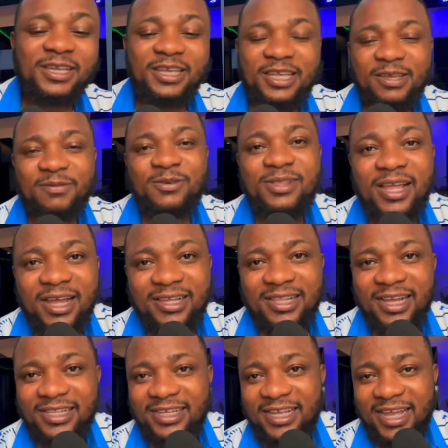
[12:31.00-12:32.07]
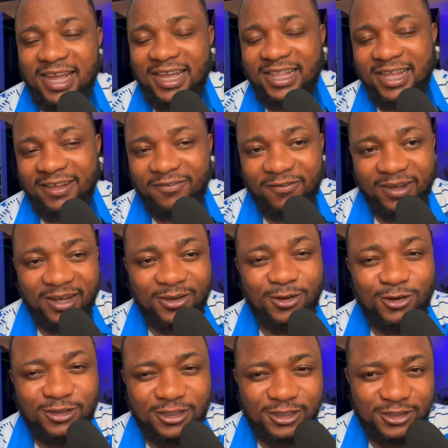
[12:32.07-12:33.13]
even now that the guy have
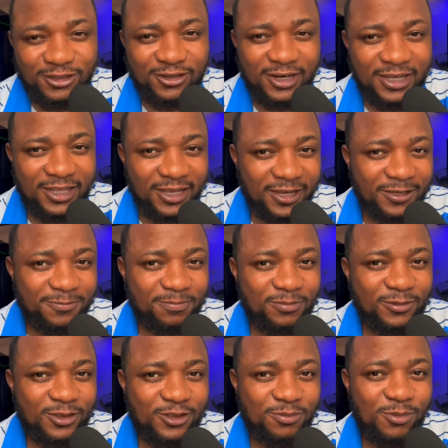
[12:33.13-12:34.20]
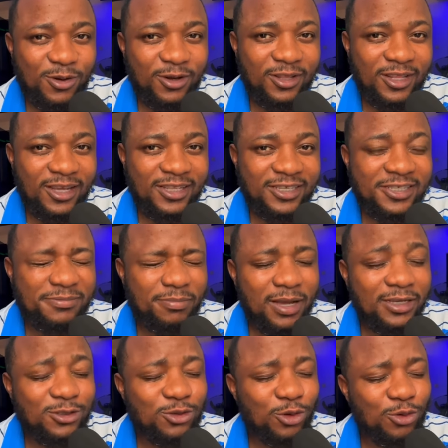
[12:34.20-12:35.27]
cut his dread there, small, like this
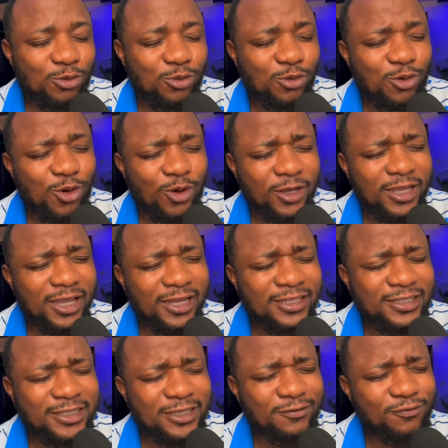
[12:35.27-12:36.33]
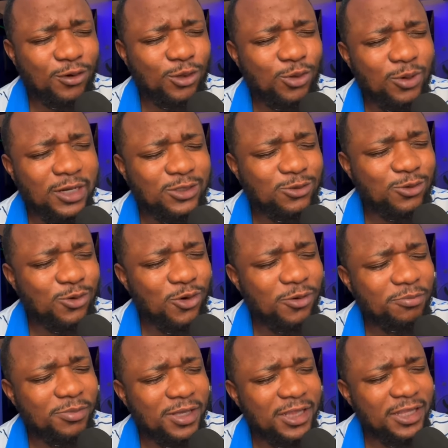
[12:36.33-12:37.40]
pastor who can't get, he followers who
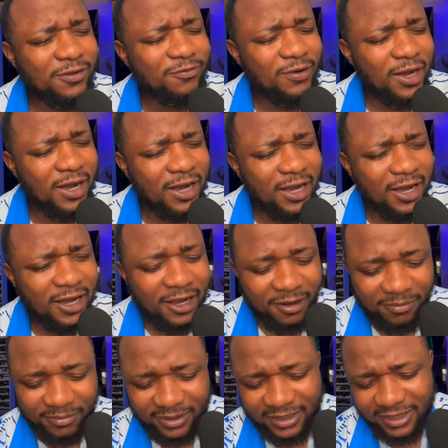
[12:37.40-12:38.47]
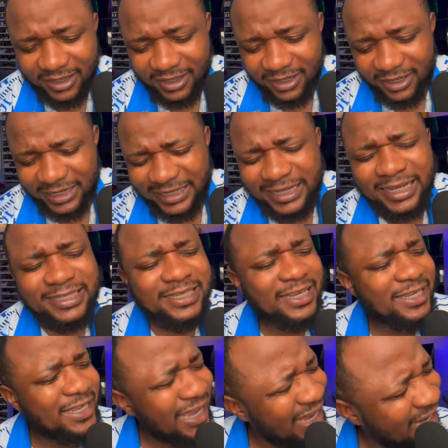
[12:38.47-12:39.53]
can't believe him. I say,
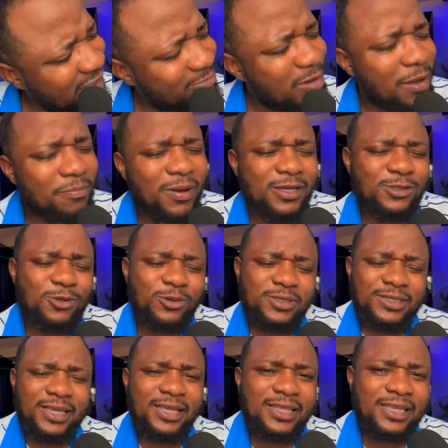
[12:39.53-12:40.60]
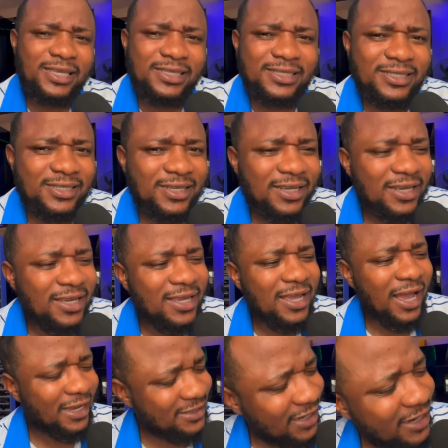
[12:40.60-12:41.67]
yes, my pastor said it.
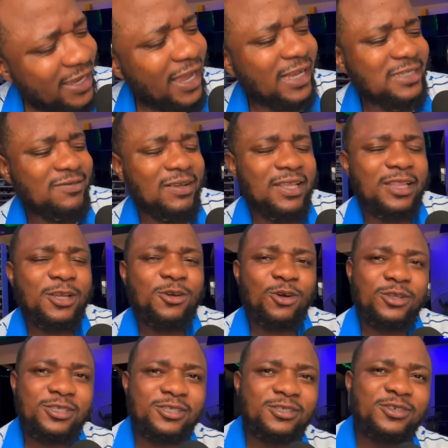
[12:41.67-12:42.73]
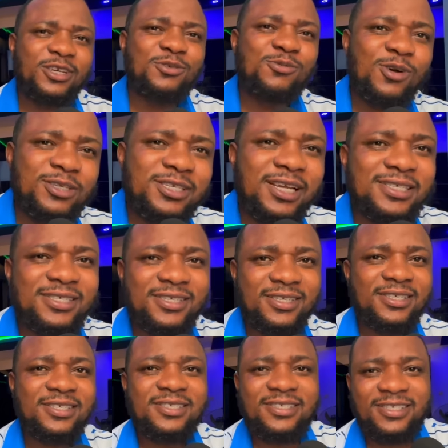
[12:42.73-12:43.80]
Asake has finally cut his dread. Watch us
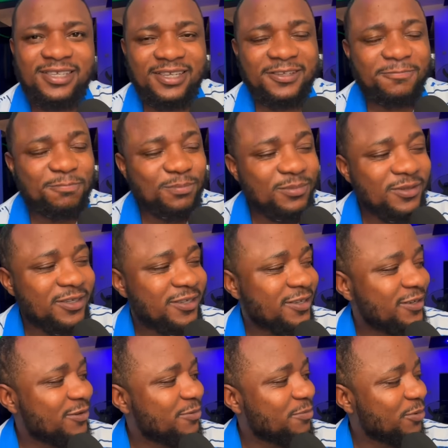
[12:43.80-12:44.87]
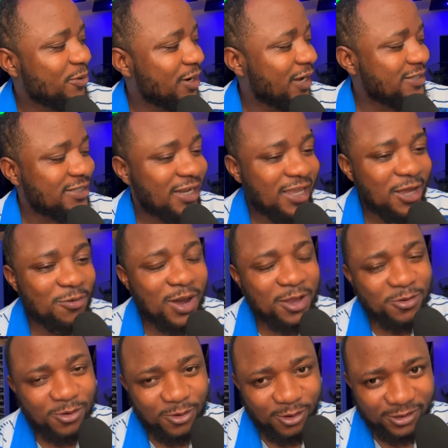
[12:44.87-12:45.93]
see. Oh boy, Asake, why
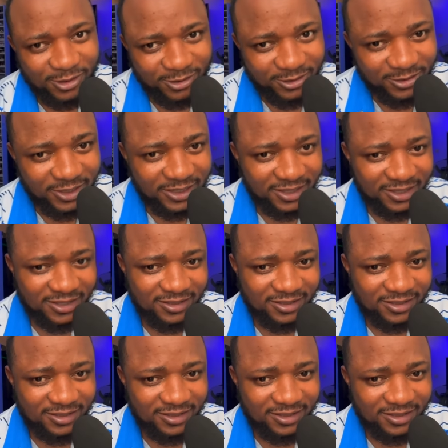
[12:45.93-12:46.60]
you cut your dread?